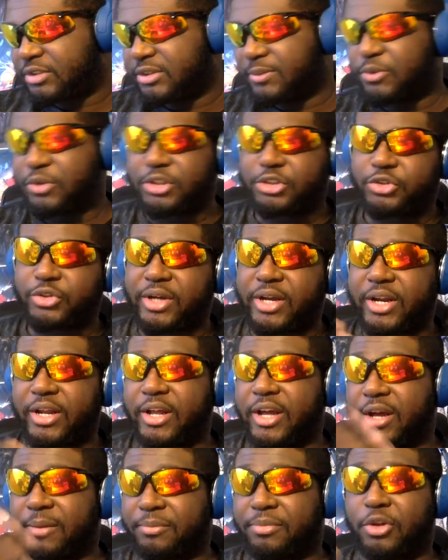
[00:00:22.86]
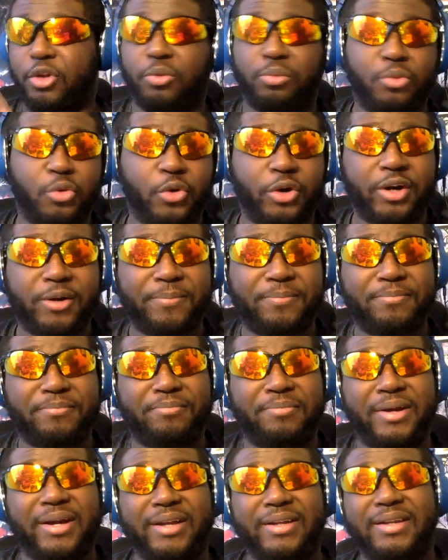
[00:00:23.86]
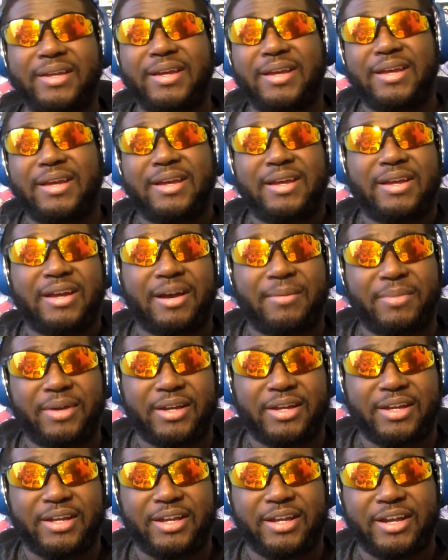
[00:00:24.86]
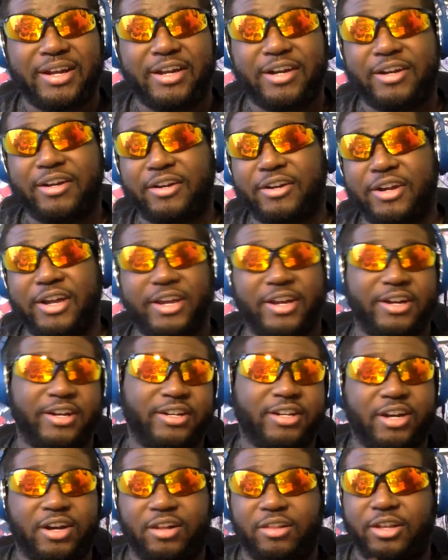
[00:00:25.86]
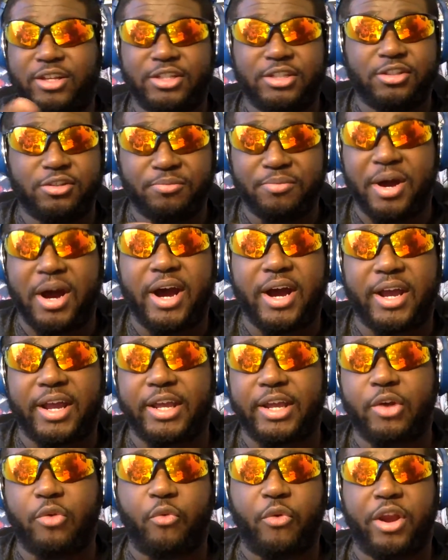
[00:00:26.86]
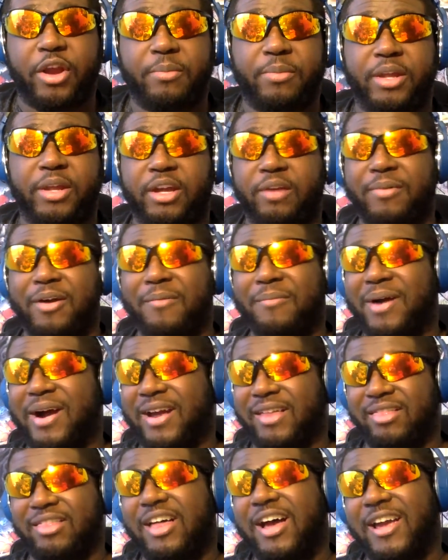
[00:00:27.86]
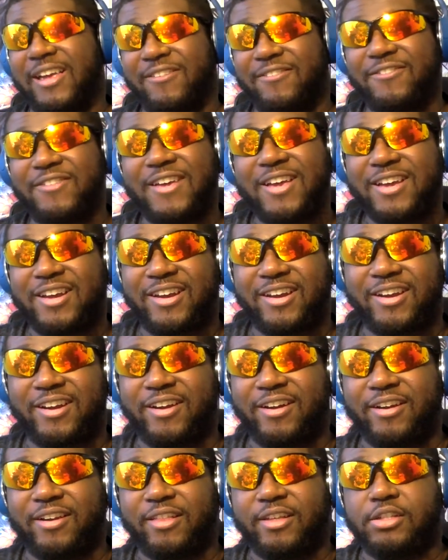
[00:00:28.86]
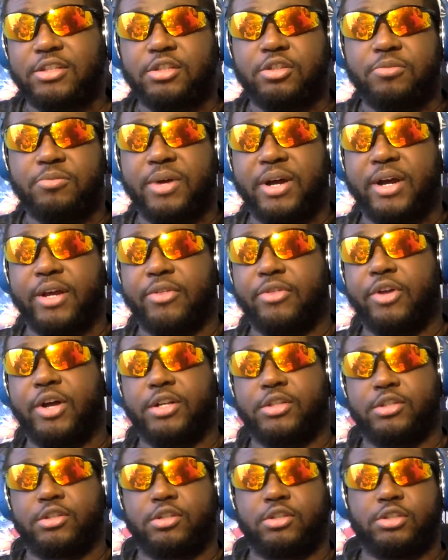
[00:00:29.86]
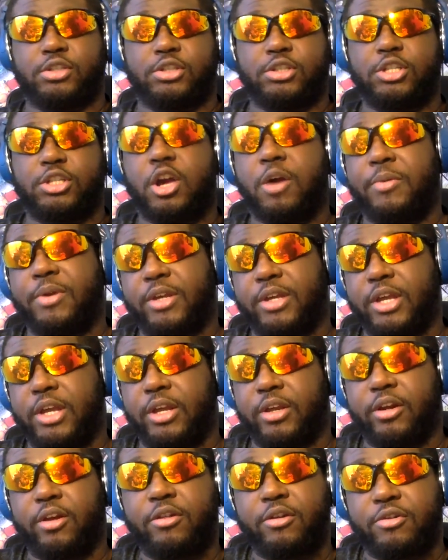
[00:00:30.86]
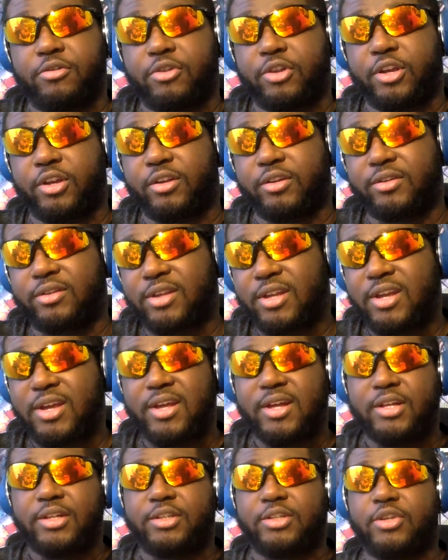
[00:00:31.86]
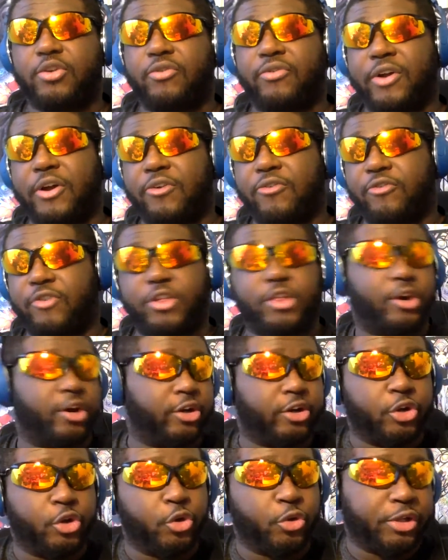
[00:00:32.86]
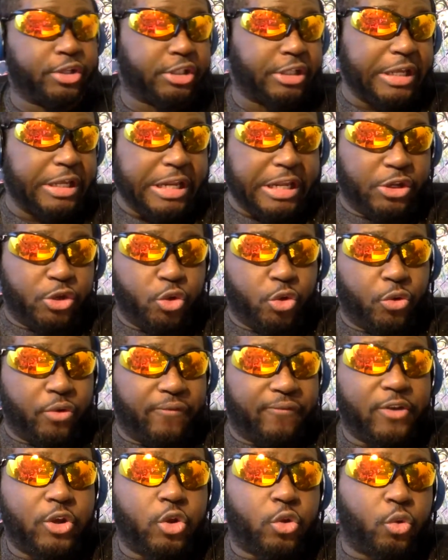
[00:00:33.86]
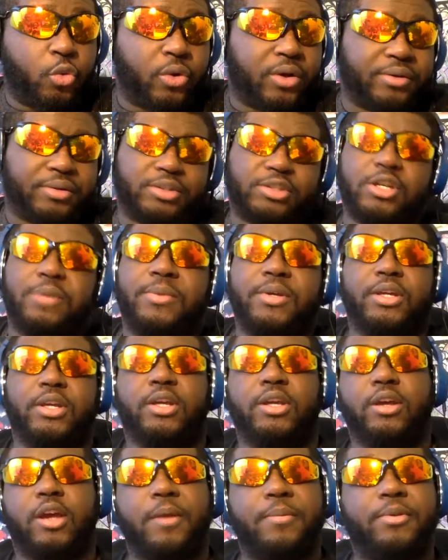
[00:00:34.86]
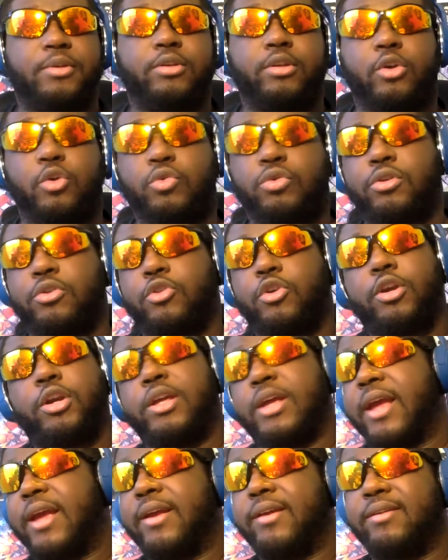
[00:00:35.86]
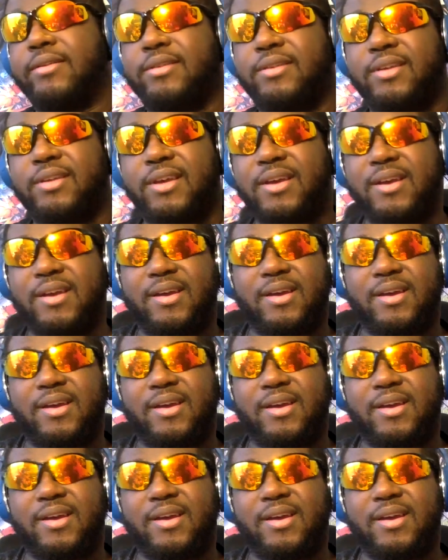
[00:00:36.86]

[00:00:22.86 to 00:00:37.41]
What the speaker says: I'm going to try to upload more, but I'm not here. You're not here to talk. Listen to my rambling about my life. You're here to listen to my thoughts on Shaman King and other things. So without further ado, let's get into the review of Shaman King episode 38.